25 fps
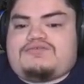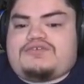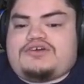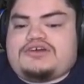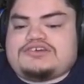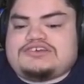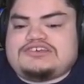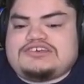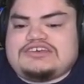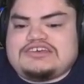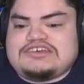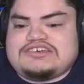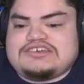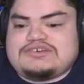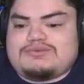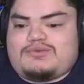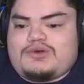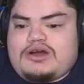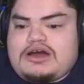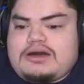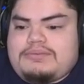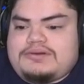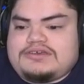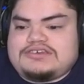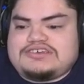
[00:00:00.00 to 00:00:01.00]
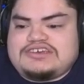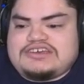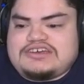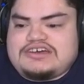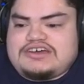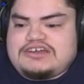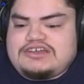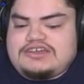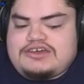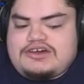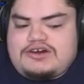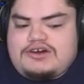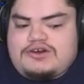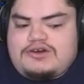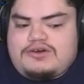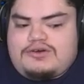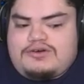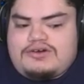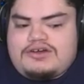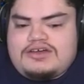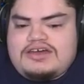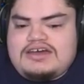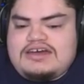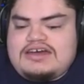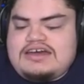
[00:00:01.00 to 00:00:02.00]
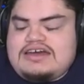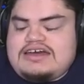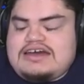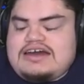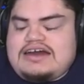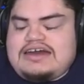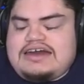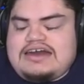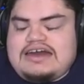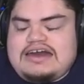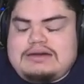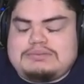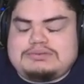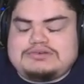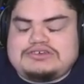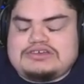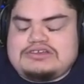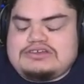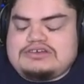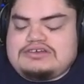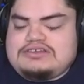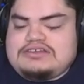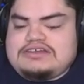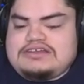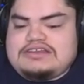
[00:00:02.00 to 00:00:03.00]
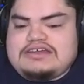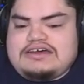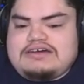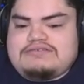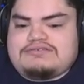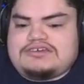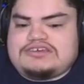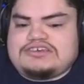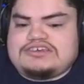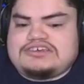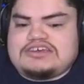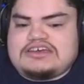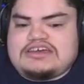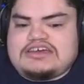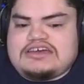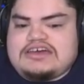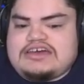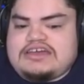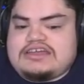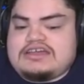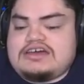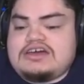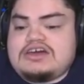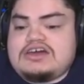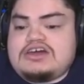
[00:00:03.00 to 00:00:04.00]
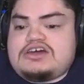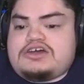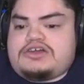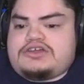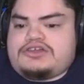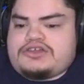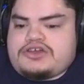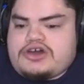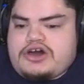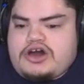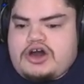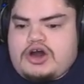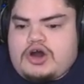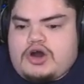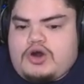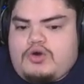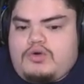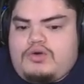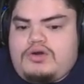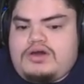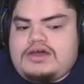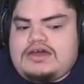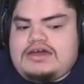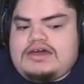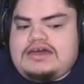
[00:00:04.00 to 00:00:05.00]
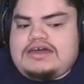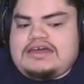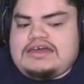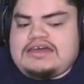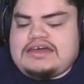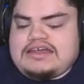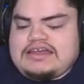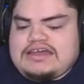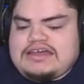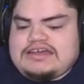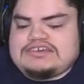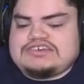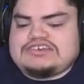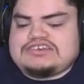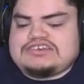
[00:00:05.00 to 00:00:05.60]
versus Robinson Cano. I absolutely love to see it. No, it is